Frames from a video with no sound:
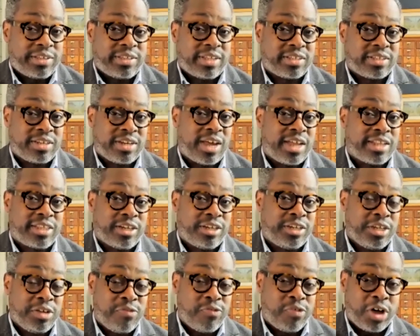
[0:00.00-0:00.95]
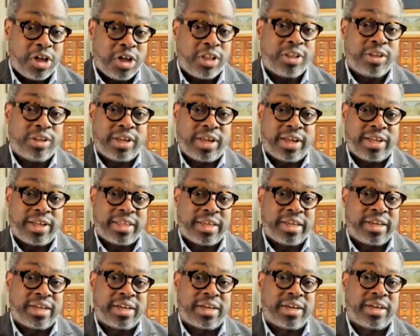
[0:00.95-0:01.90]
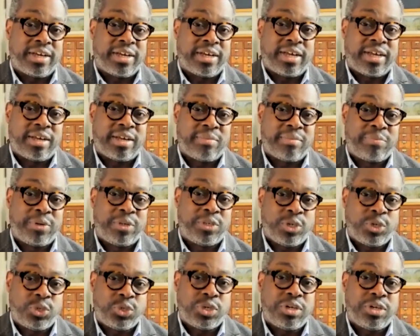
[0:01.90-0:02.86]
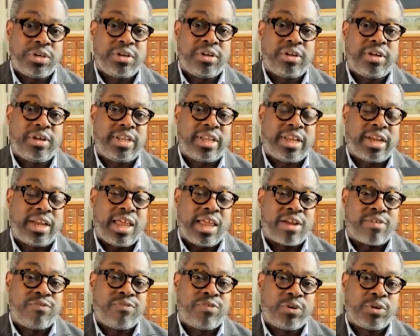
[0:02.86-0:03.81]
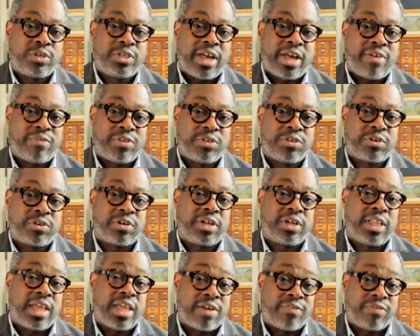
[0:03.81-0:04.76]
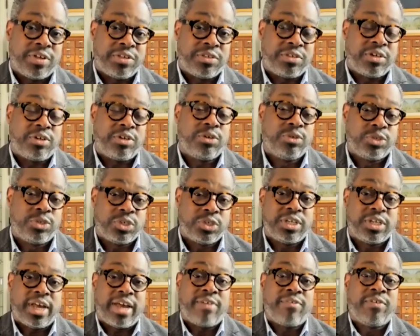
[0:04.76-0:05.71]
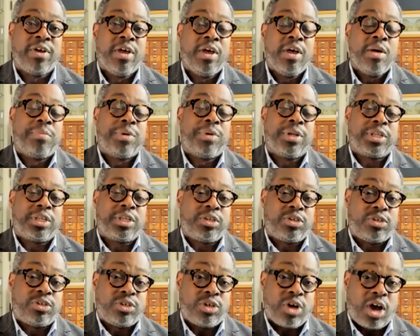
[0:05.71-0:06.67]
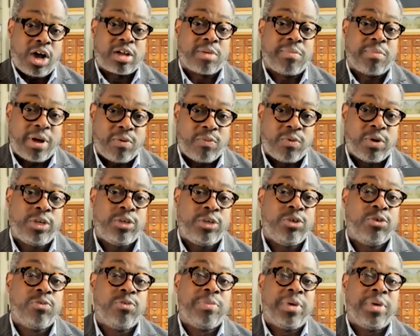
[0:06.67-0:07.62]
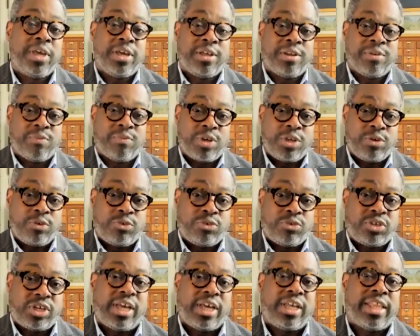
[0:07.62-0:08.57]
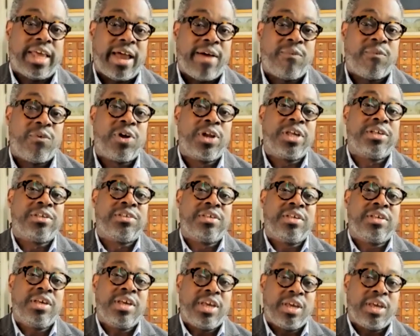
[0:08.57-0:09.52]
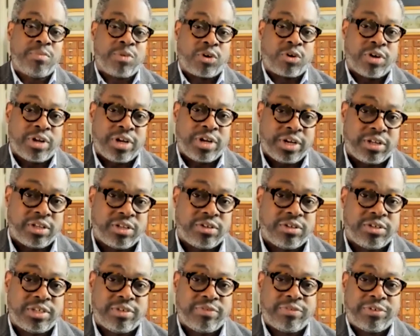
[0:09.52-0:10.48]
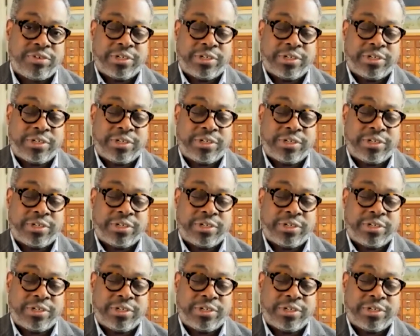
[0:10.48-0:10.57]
That's not the default, I think, position that a lot of folks have, and certainly a lot of institutions have. But talk about what you mean when you say that. What is immigrant inclusive?